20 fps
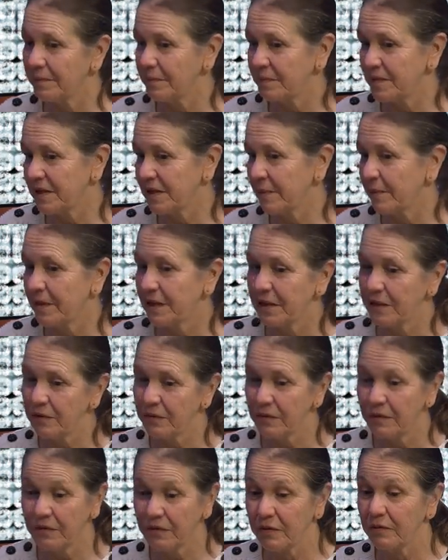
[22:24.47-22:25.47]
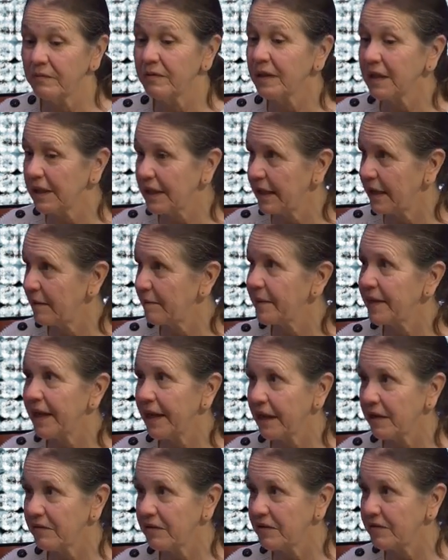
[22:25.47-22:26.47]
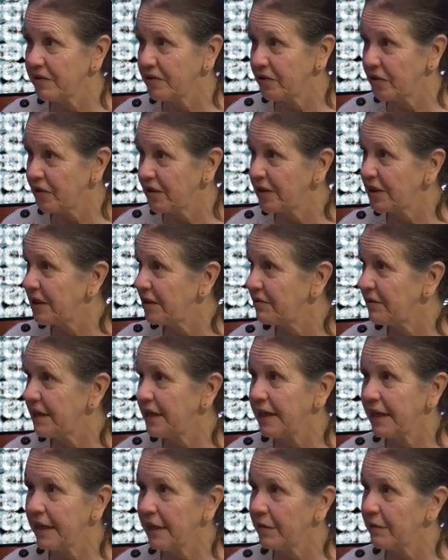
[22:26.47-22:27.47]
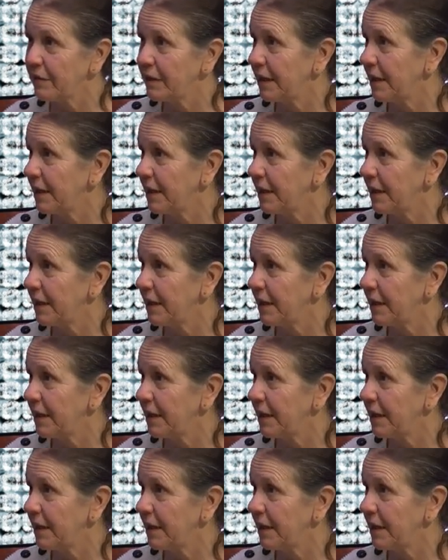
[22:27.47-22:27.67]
somebody, you really can't be calorie restricted right now,